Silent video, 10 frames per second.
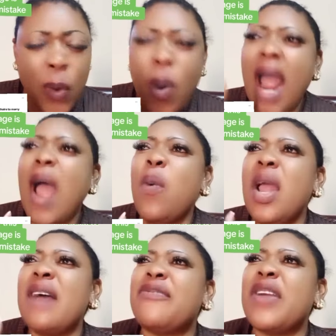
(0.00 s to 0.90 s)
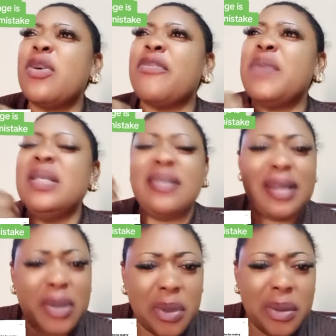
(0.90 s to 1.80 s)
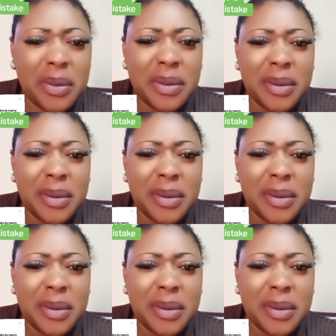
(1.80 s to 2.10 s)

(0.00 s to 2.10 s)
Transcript: Why are we afraid of being single?